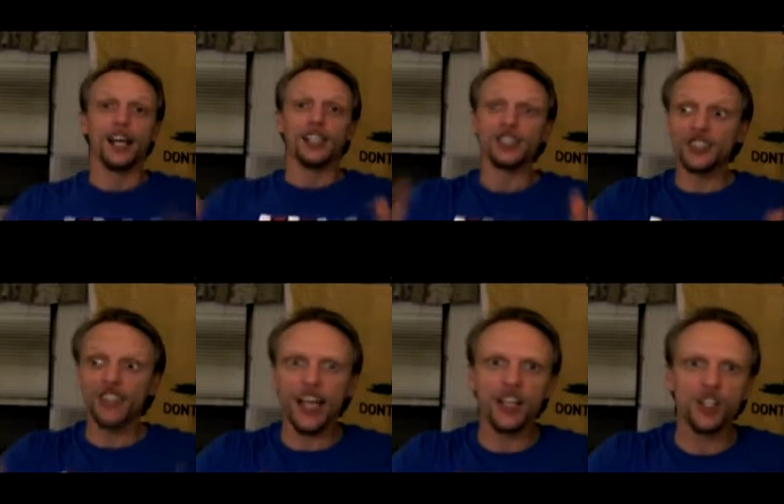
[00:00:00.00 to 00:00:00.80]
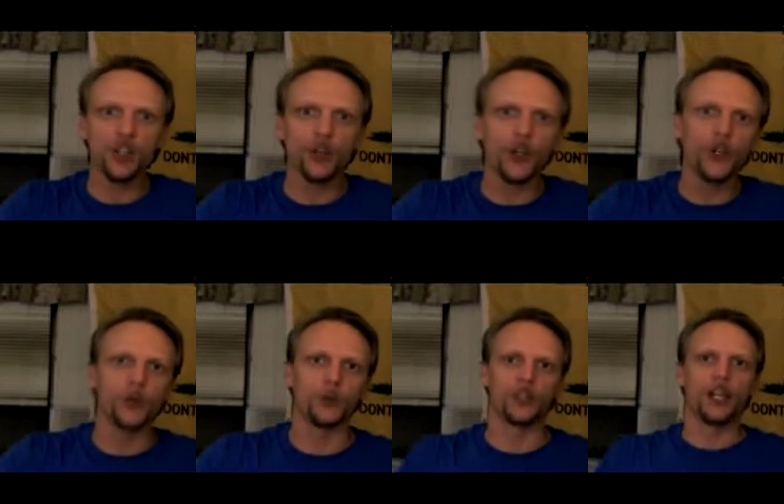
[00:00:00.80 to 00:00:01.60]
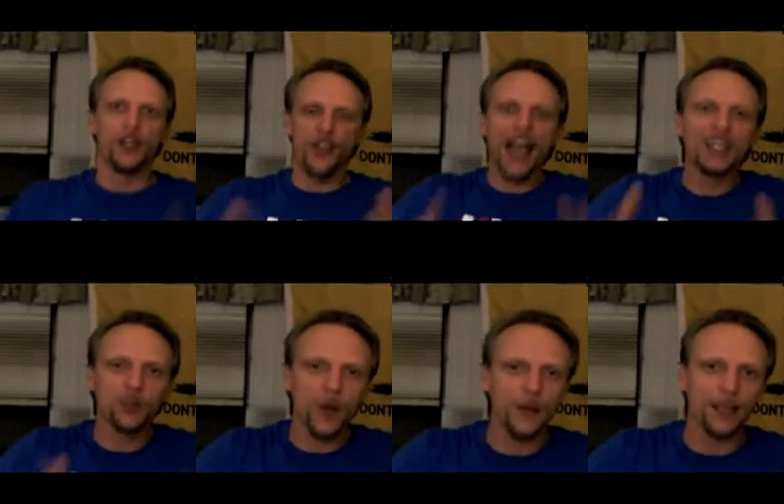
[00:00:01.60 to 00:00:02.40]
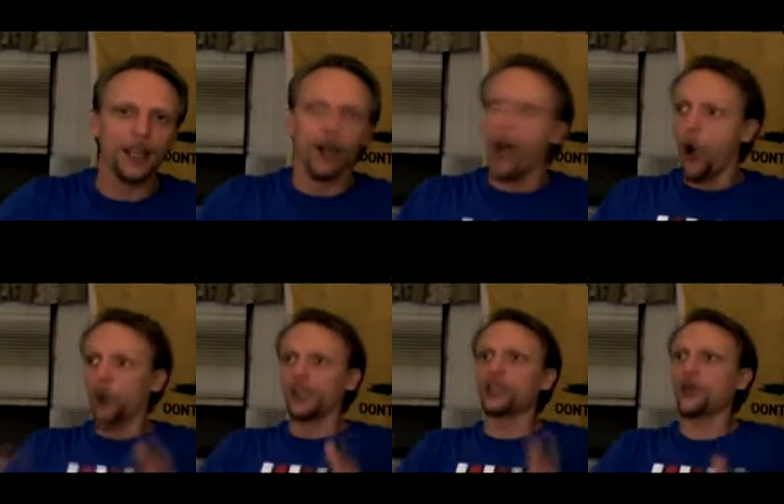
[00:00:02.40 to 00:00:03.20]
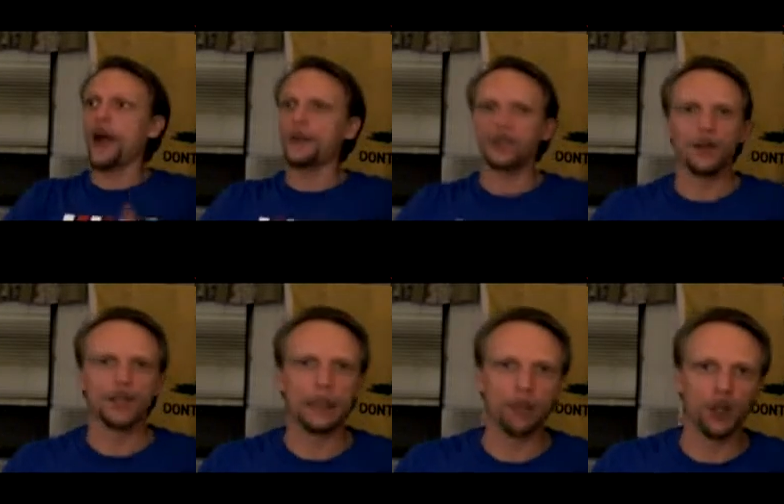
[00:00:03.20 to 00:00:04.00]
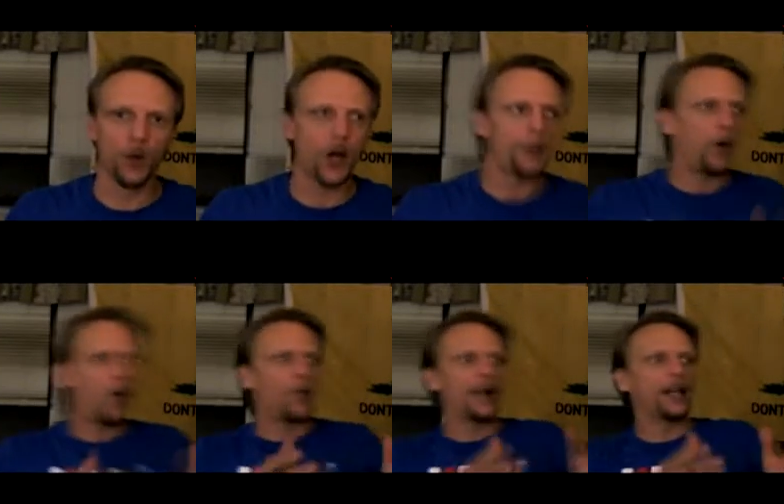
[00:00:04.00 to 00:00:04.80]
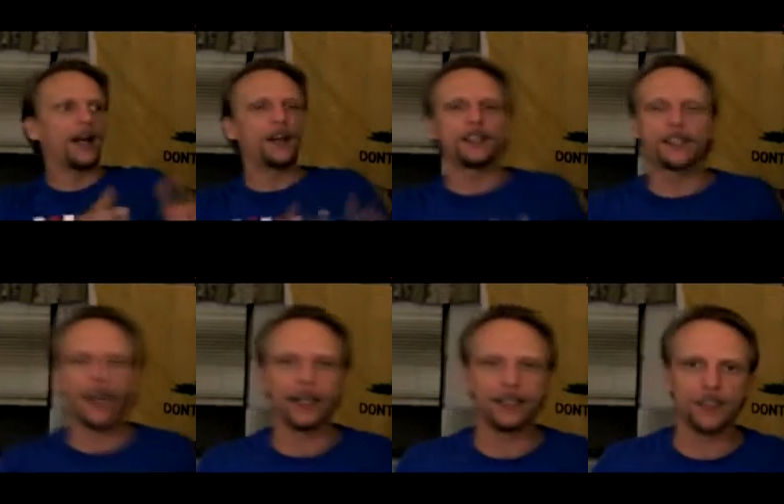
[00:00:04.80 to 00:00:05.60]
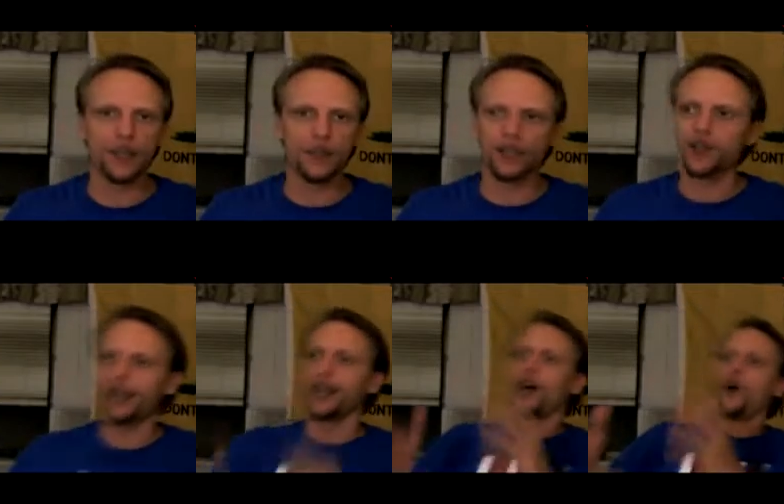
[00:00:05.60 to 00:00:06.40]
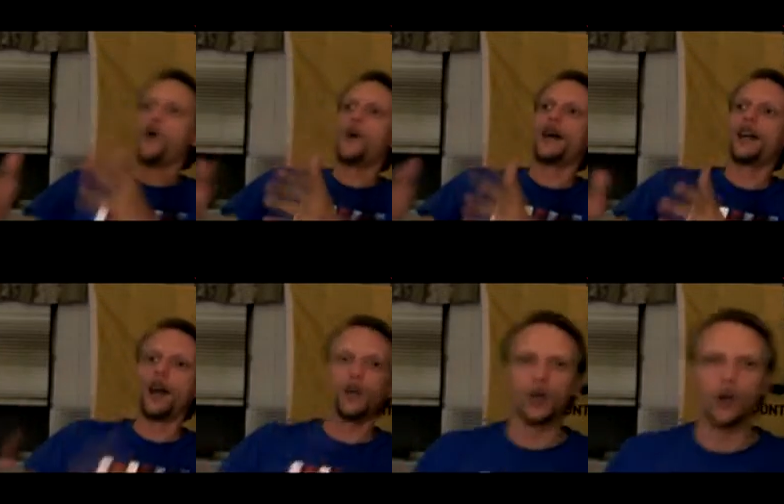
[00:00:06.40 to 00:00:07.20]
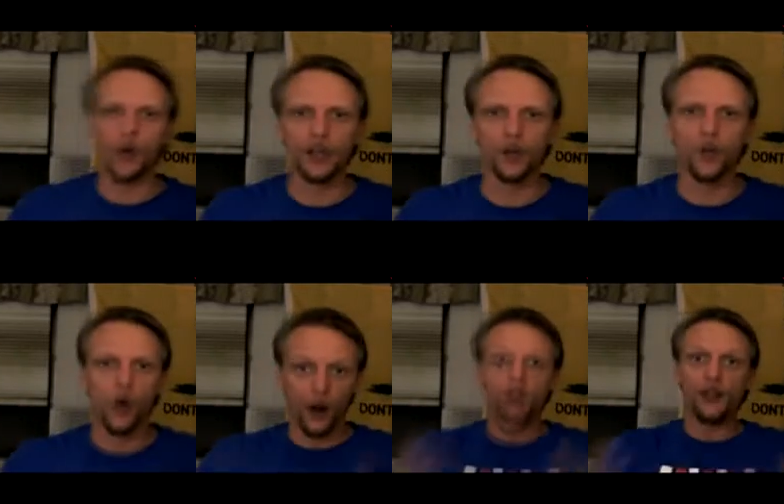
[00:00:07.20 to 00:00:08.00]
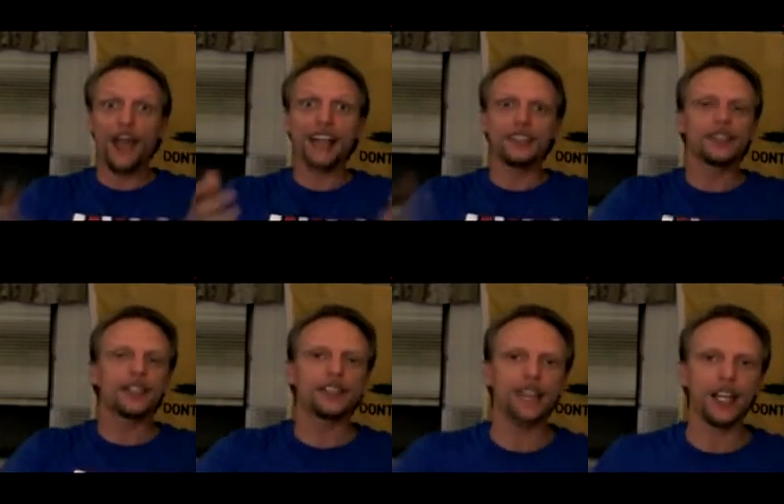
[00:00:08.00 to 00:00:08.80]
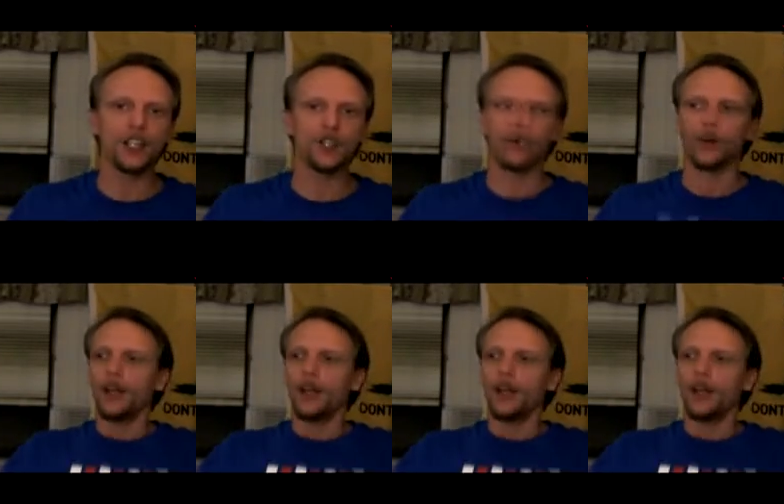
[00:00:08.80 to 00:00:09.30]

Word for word: Sensational news. That's what made. Holy crap! Something blew up. Oh my God! This guy did something great. Oh my God! We're going to war. That's sensational.